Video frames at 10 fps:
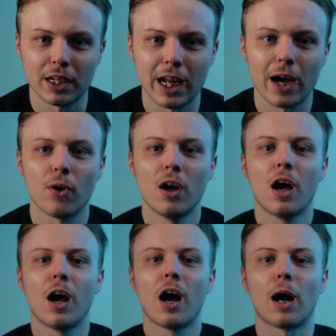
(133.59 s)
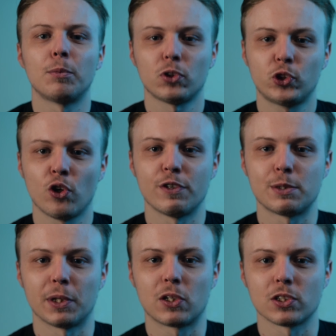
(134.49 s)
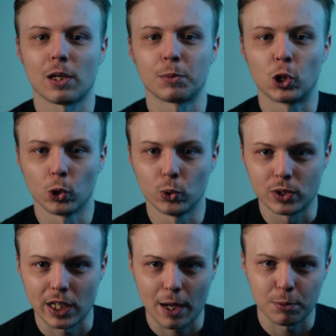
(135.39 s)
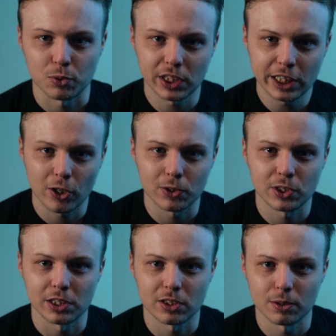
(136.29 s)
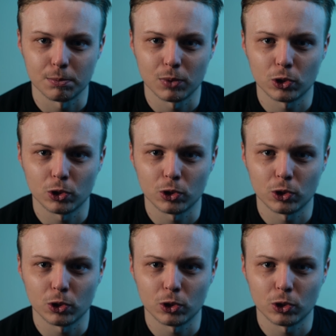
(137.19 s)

Now, I'm not sure if it's because I'm glued to Apple's ecosystem